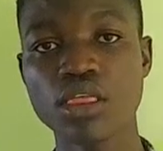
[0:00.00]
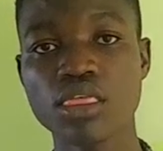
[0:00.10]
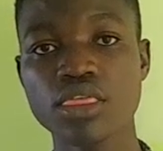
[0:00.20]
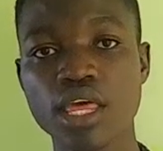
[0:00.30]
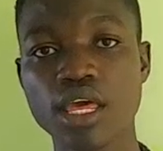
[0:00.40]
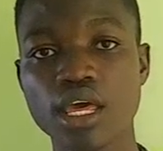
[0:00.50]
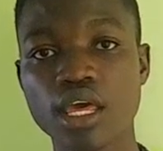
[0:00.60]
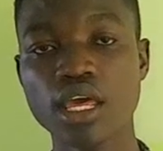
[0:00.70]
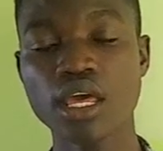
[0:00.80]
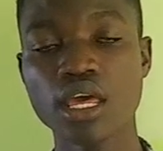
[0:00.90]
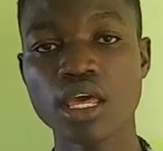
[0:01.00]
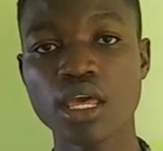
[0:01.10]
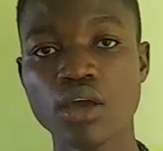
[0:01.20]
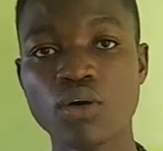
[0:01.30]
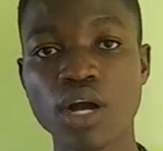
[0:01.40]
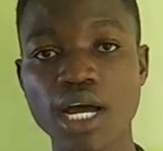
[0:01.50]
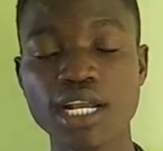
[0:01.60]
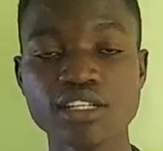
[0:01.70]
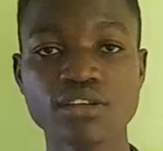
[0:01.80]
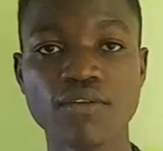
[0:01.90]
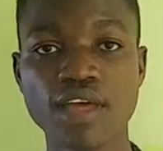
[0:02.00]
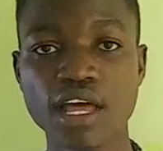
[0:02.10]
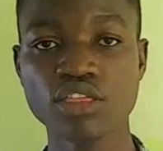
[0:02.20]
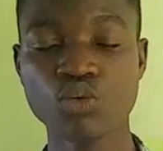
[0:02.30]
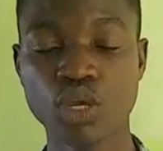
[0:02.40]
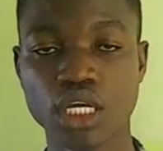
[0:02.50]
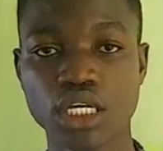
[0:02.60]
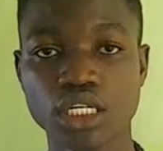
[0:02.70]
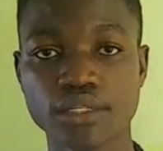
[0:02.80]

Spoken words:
the occurrence of the earthquake.